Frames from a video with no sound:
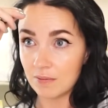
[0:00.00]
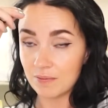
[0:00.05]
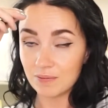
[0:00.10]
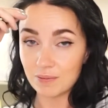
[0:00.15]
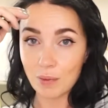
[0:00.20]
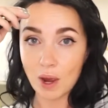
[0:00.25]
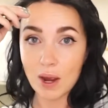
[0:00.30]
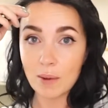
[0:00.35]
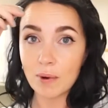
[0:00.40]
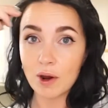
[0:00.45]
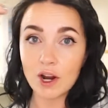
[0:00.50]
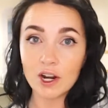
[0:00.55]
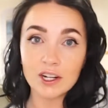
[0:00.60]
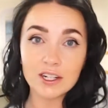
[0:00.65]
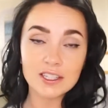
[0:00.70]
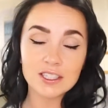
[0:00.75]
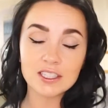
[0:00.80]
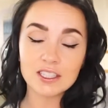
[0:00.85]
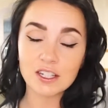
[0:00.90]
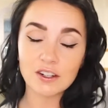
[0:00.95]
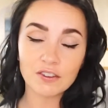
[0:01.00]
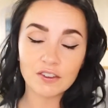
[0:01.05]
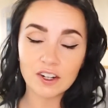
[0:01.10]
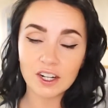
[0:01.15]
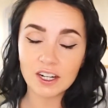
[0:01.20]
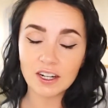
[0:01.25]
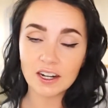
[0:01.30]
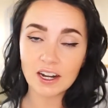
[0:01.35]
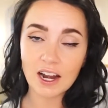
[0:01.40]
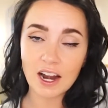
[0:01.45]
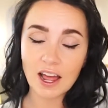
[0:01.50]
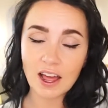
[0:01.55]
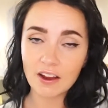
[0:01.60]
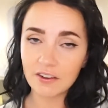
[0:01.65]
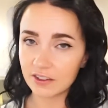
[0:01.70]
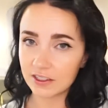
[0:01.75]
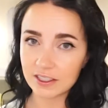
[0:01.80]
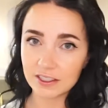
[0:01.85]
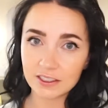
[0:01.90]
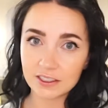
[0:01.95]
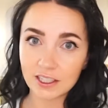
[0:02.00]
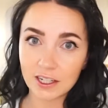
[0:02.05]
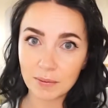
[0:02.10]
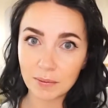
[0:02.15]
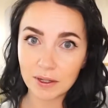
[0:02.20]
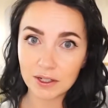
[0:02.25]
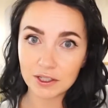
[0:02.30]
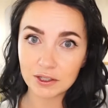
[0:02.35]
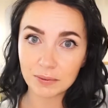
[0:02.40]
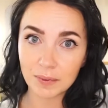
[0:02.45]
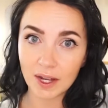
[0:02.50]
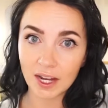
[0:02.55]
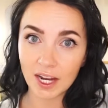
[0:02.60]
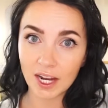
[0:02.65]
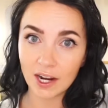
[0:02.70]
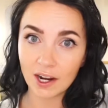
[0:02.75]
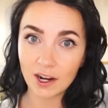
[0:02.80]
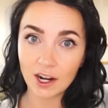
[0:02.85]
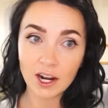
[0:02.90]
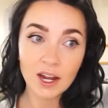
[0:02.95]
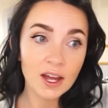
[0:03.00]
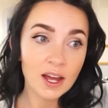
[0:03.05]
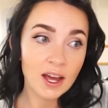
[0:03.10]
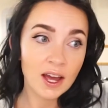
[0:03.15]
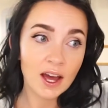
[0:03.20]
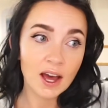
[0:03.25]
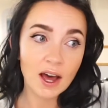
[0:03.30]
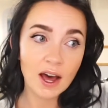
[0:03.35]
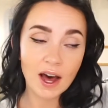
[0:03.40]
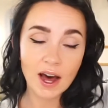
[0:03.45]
My part is different every single time I do my hair.